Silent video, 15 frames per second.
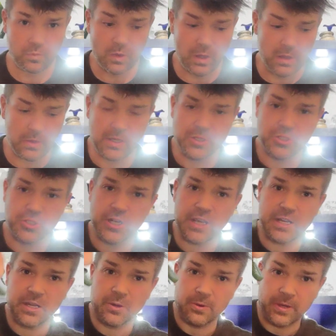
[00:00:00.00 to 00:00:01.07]
These jade
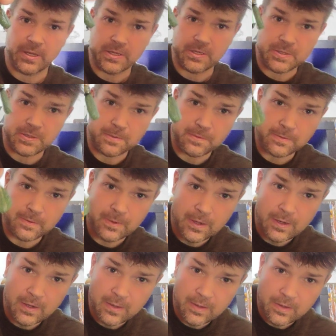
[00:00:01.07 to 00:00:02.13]
earrings.
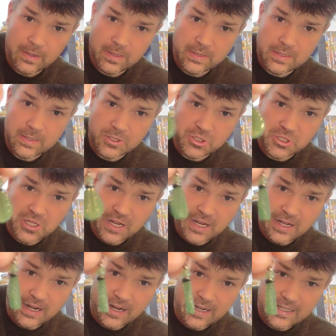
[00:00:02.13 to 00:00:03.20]
This is
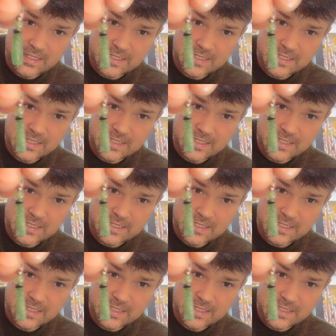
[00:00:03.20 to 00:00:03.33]
jadeite,